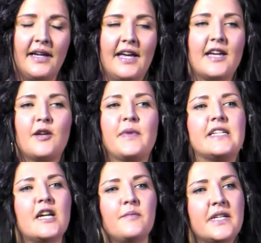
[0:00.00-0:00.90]
it can be
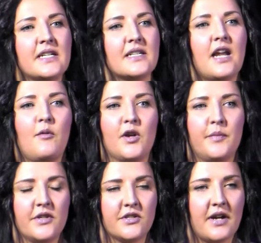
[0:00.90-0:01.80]
tempting to not want to
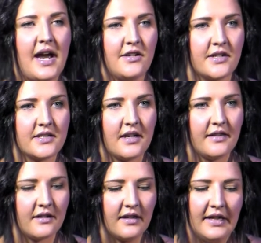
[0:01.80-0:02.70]
put your address on
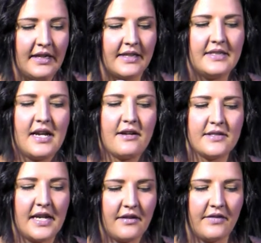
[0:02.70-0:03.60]
there. The
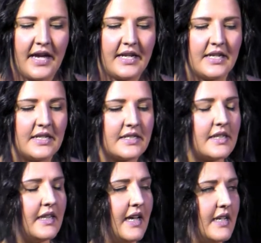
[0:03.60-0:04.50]
downside of that is
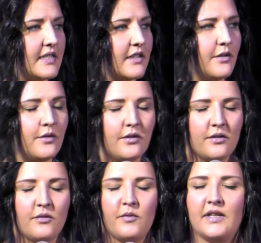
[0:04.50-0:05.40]
that
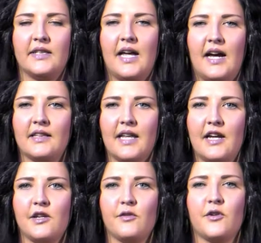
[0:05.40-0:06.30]
Google will not
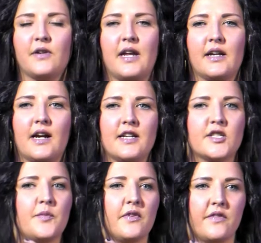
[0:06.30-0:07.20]
let you create a
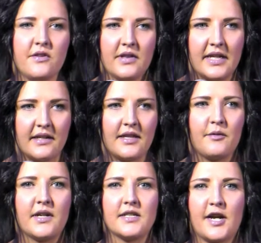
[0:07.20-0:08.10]
custom review link that we're
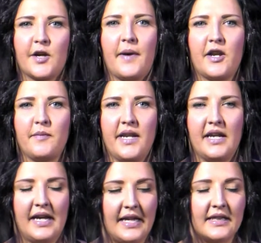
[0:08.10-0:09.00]
going to talk about in a
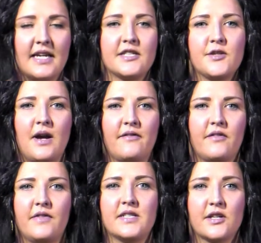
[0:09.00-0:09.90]
minute unless you have a
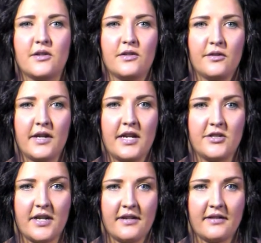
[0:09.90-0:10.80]
physical
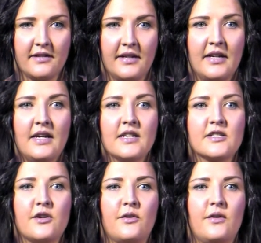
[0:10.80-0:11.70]
location.
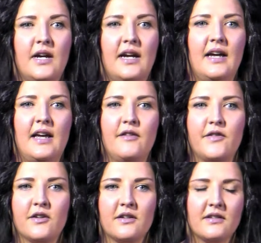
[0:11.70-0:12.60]
So if
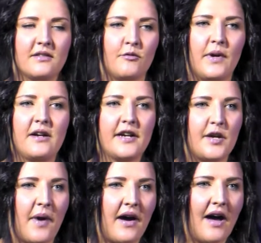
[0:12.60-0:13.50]
you're wary
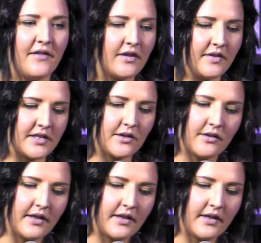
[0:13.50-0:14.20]
about having a physical